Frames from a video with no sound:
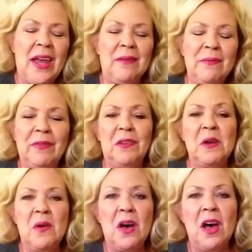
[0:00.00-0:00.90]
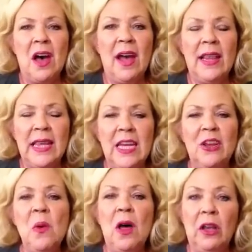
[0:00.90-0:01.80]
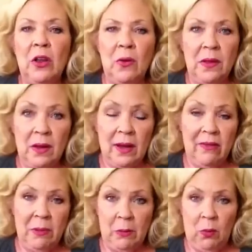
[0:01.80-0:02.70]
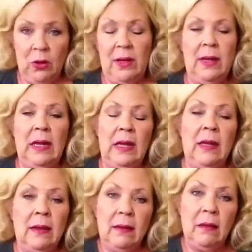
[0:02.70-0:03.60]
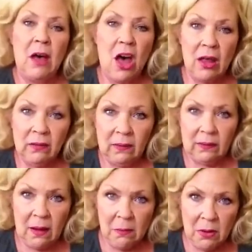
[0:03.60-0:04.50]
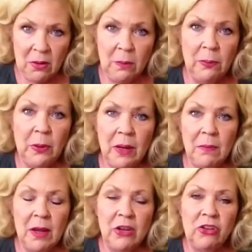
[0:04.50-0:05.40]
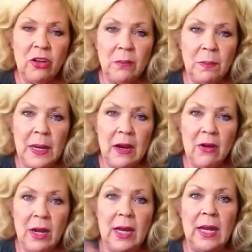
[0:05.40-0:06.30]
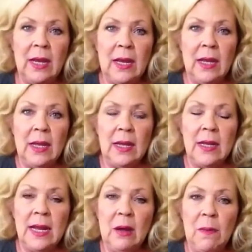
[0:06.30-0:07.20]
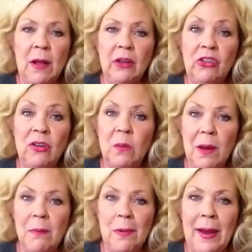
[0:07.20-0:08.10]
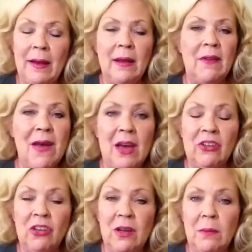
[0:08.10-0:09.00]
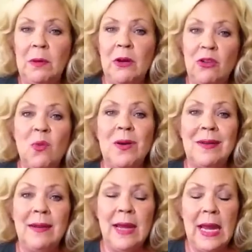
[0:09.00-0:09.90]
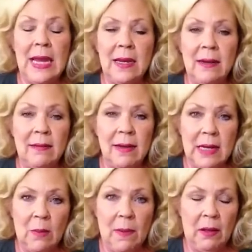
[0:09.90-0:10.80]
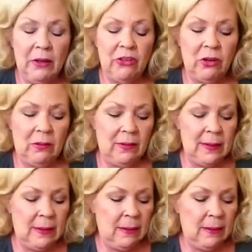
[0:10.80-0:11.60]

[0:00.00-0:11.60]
okay, so I think you all know that I've been working all summer pretty much comparing nail polishes by brand. I've actually compared 28 nail polishes.